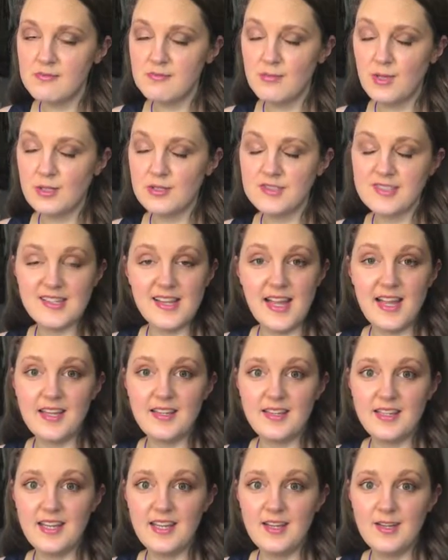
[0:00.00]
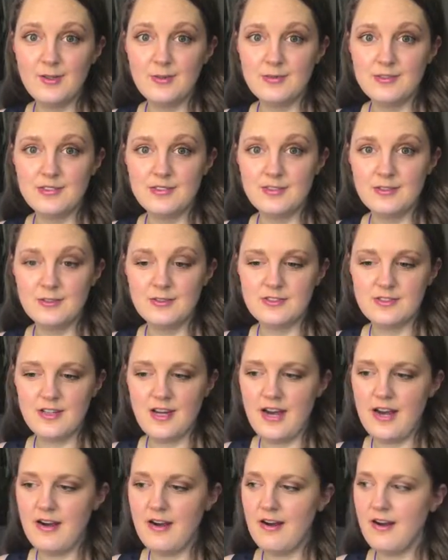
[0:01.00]
Most likely it was user
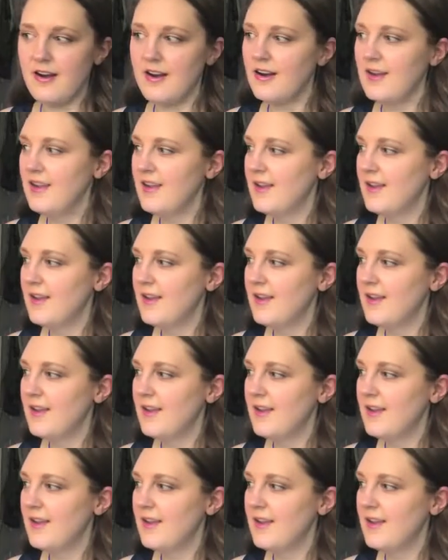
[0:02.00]
error.